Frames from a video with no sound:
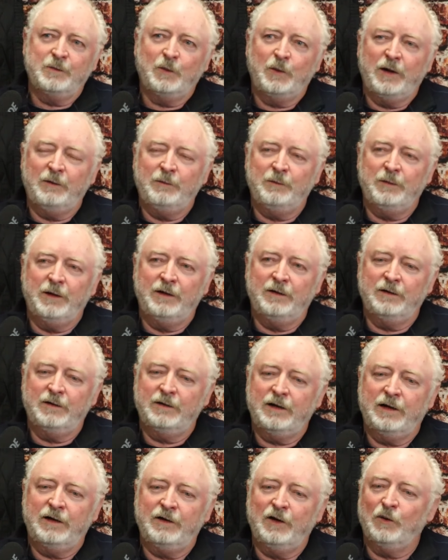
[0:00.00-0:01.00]
We haven't been
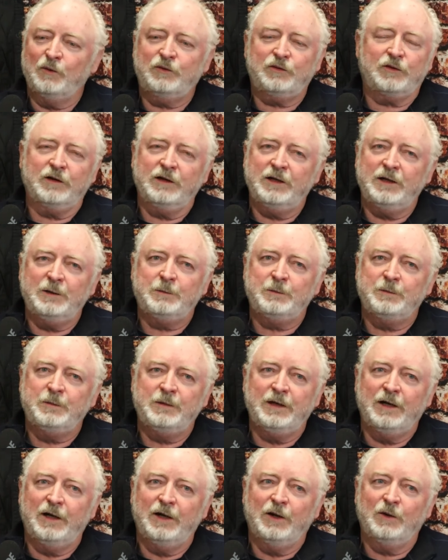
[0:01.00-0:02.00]
right. no sleep,
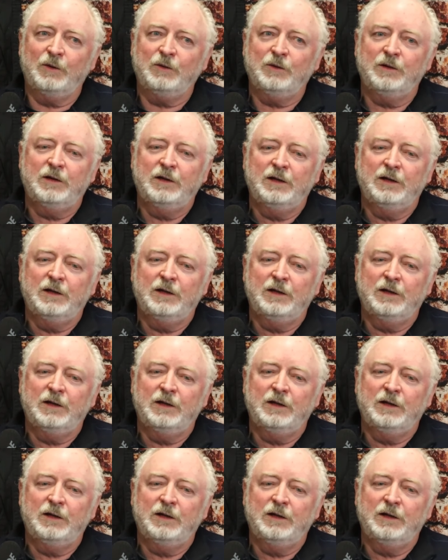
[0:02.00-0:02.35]
you know.